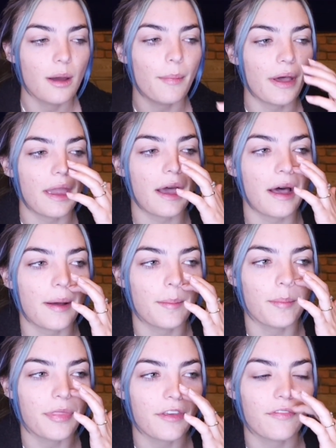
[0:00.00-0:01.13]
But
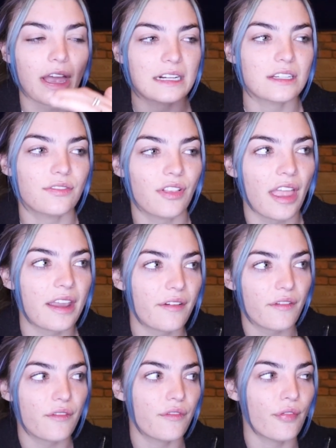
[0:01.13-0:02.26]
um, the fact of like
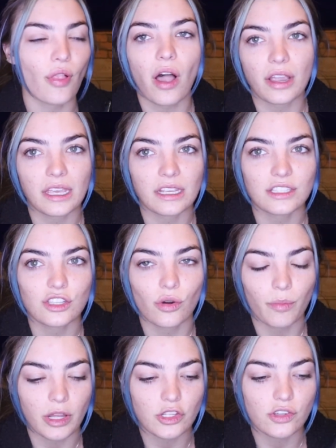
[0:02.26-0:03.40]
vlogging so
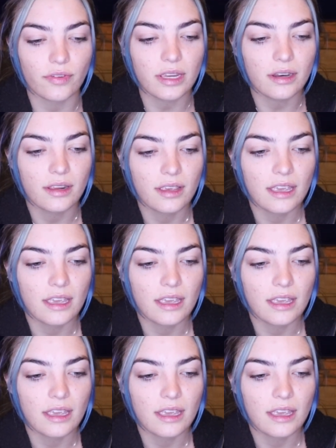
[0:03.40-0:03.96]
much of it